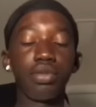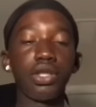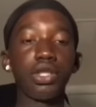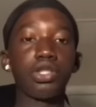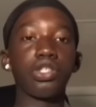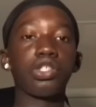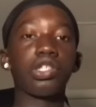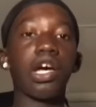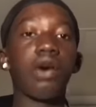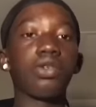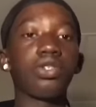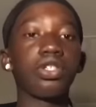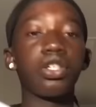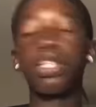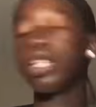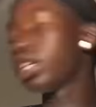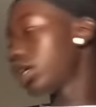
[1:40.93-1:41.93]
bleached the towel
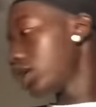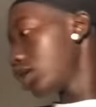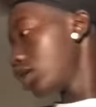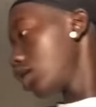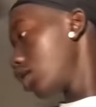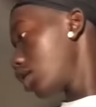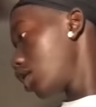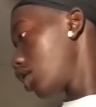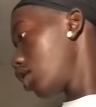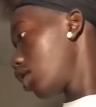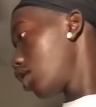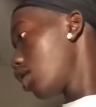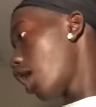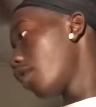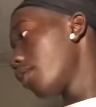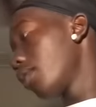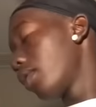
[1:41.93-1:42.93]
to clean it.
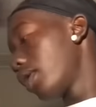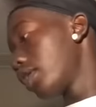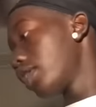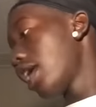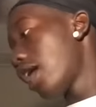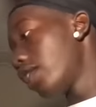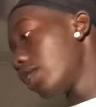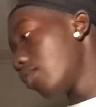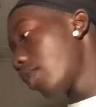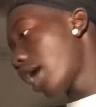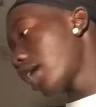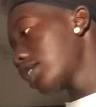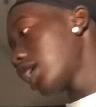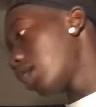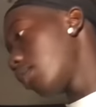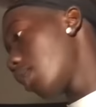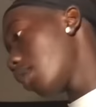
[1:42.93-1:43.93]
I'll be wearing that on the back
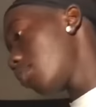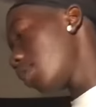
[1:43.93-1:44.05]
side of my